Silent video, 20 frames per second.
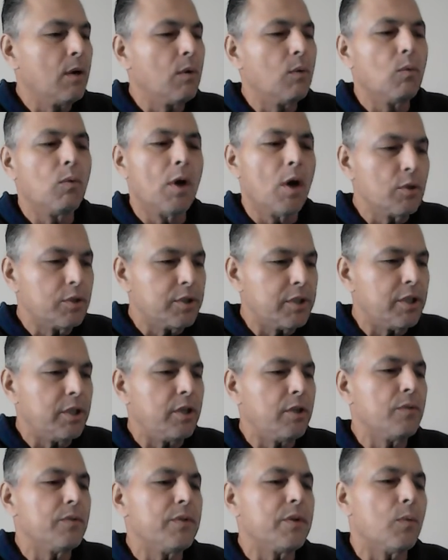Woe to
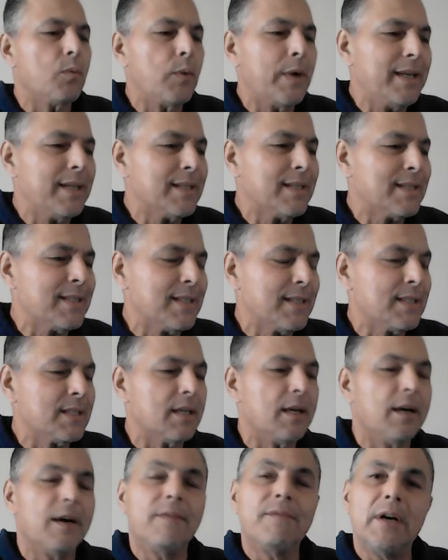you, the
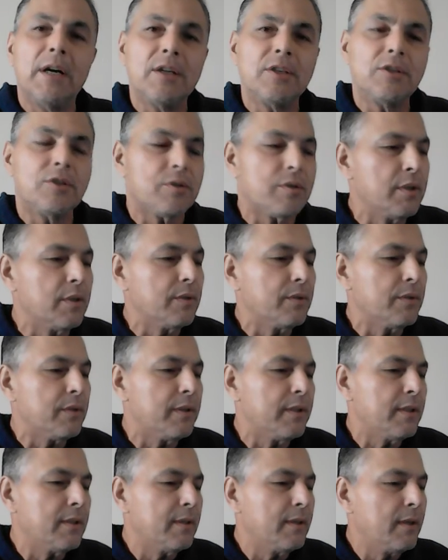witnesses of
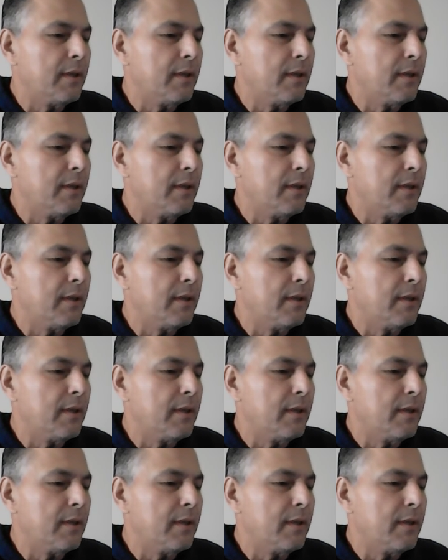untruth,